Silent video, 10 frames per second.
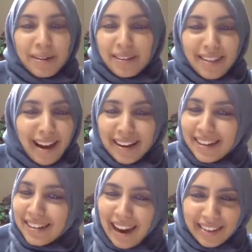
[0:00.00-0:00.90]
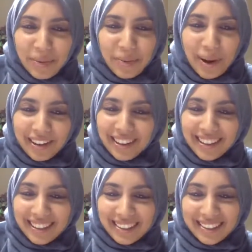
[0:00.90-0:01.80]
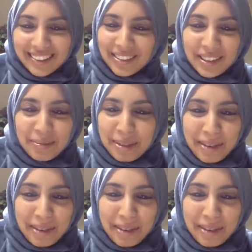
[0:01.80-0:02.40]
on not even water? What do you mean?